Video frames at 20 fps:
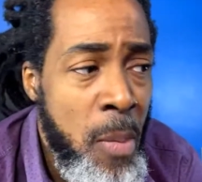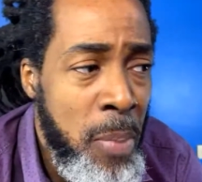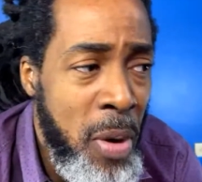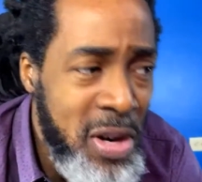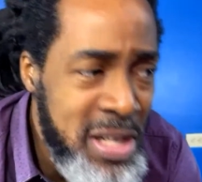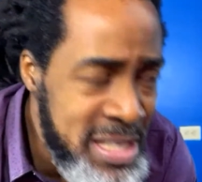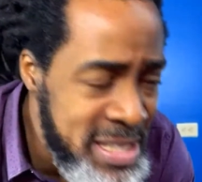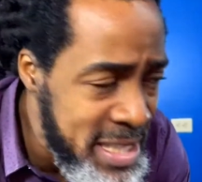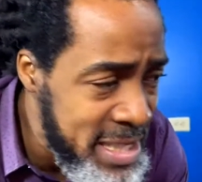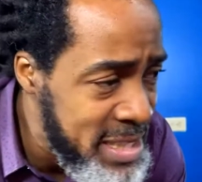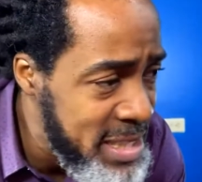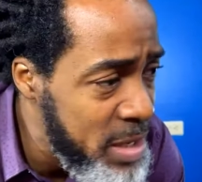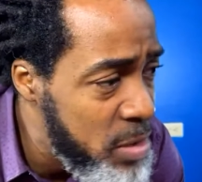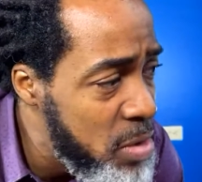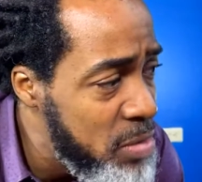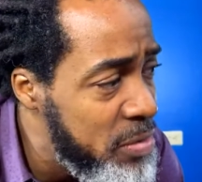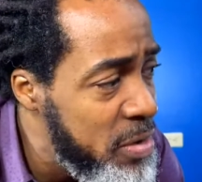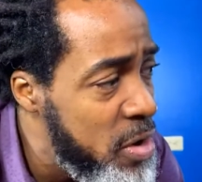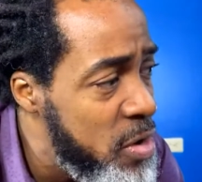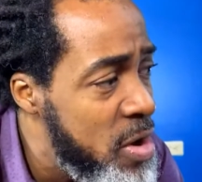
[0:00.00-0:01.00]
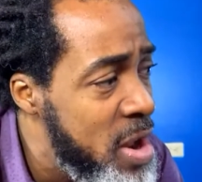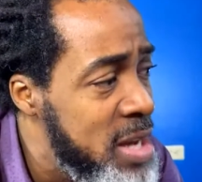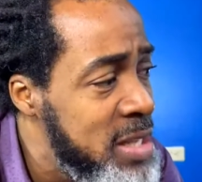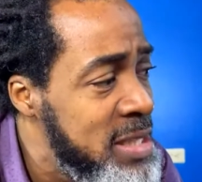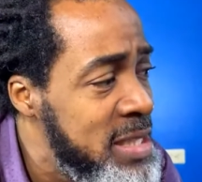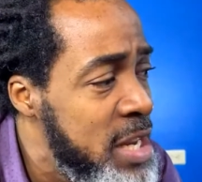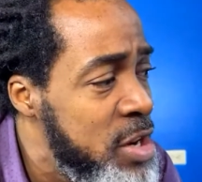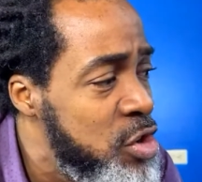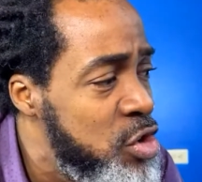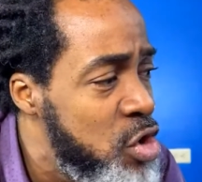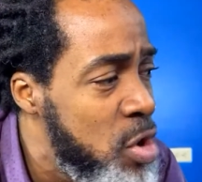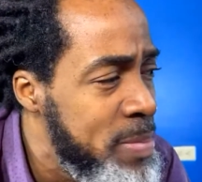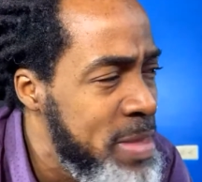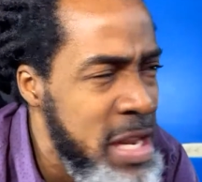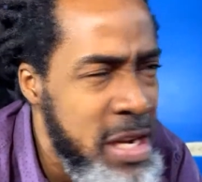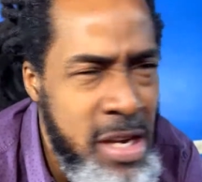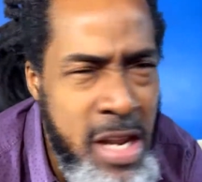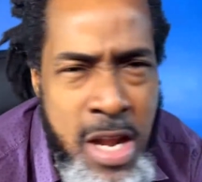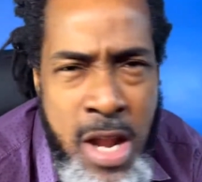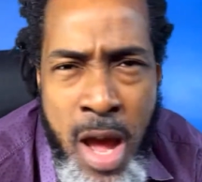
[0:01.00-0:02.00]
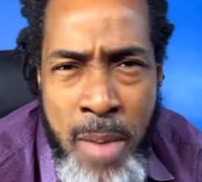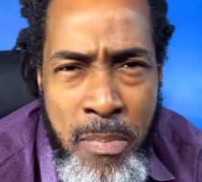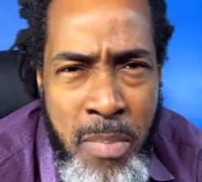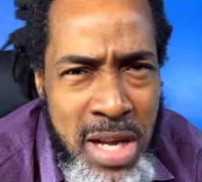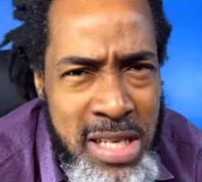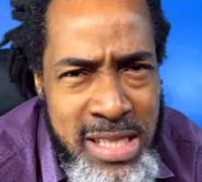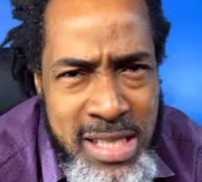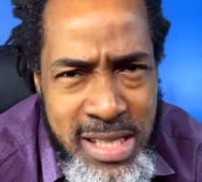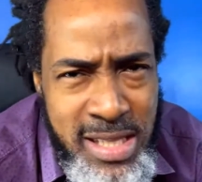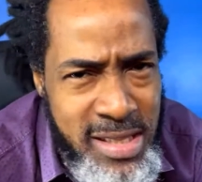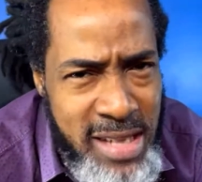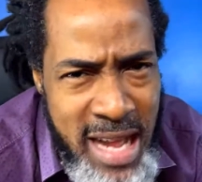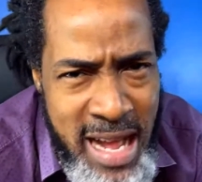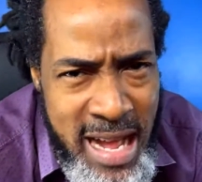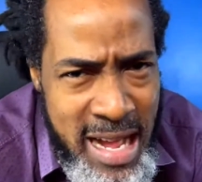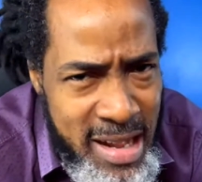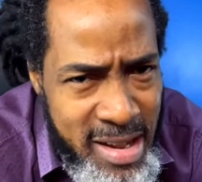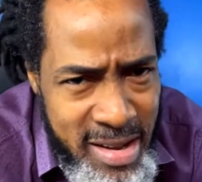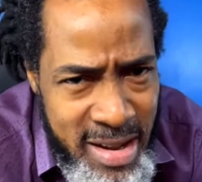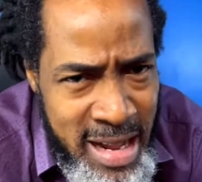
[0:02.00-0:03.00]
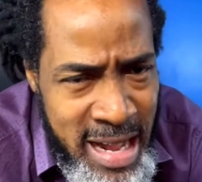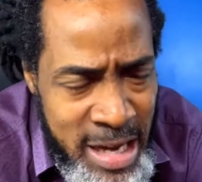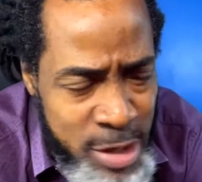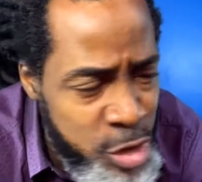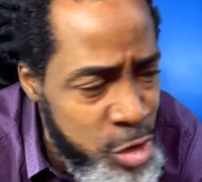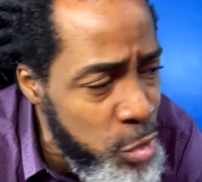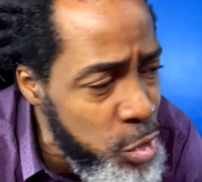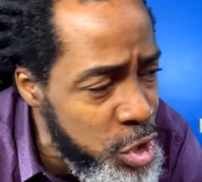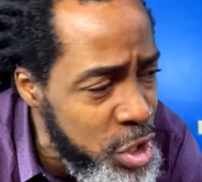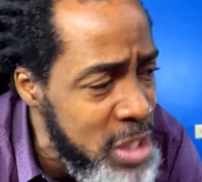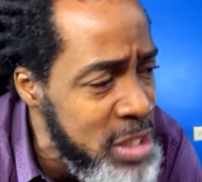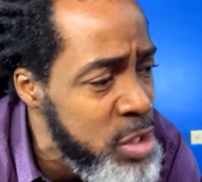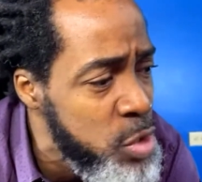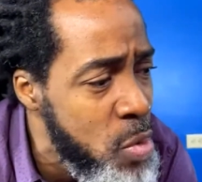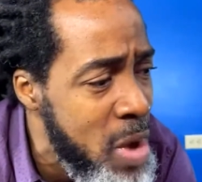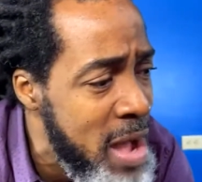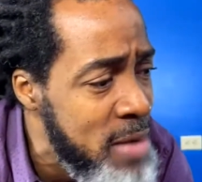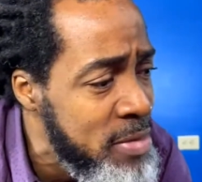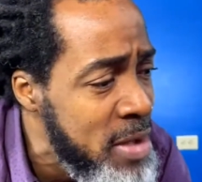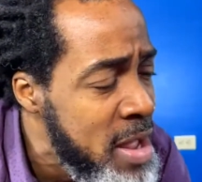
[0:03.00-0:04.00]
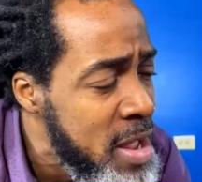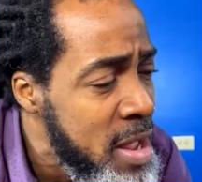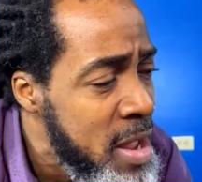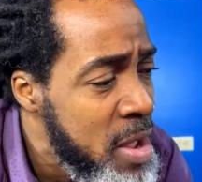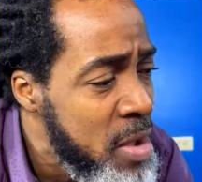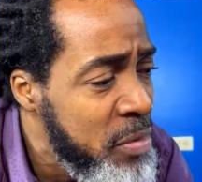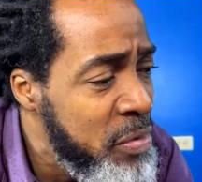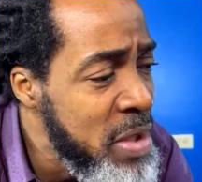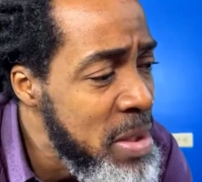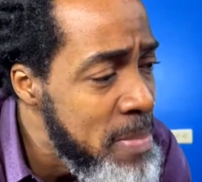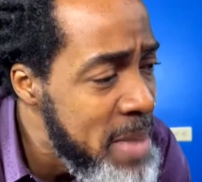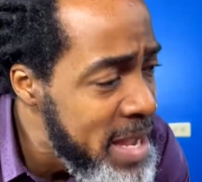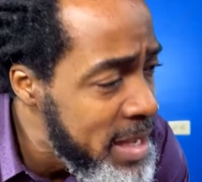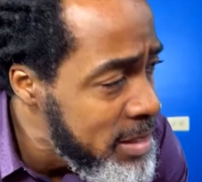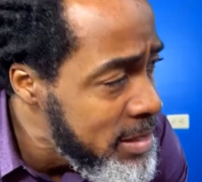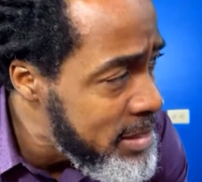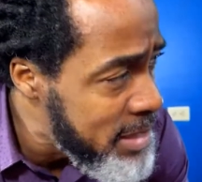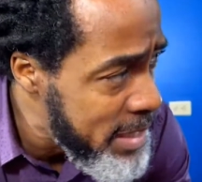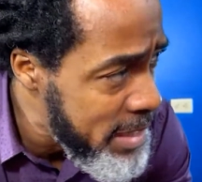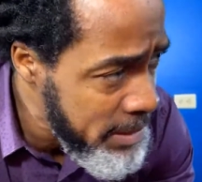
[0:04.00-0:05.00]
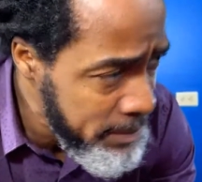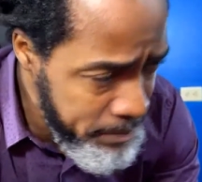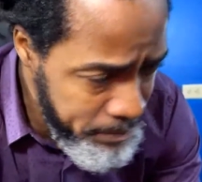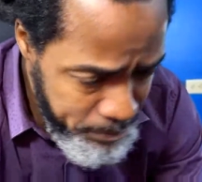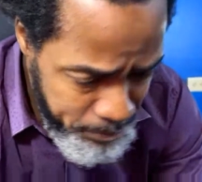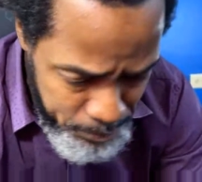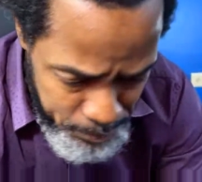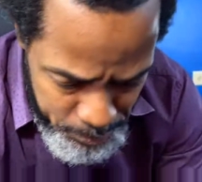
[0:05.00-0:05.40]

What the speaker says: polycystic ovarian syndrome, the numbers are atrocious. You have females in